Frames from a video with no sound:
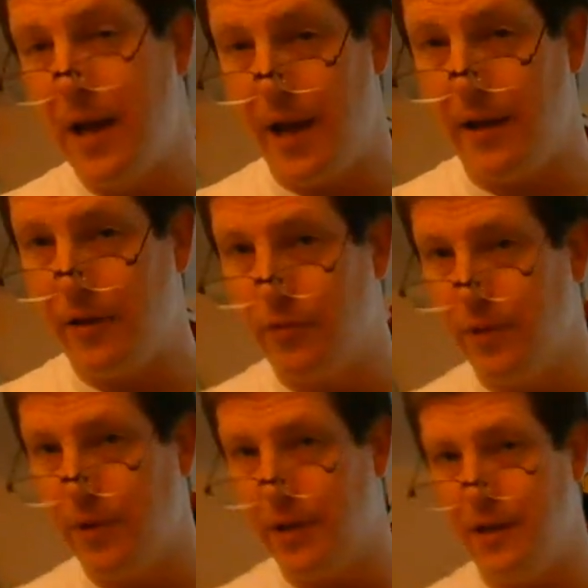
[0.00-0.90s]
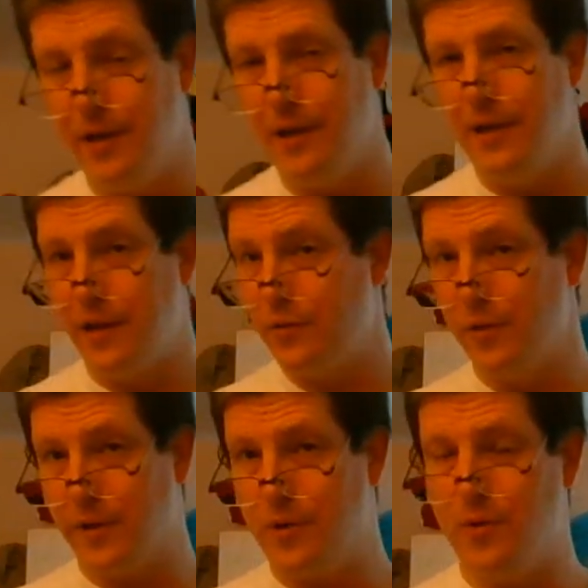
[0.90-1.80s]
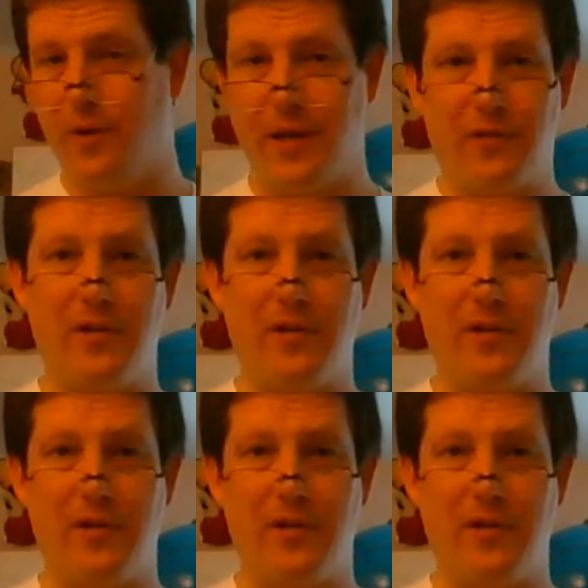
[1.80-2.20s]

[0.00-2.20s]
And that's really cool. That's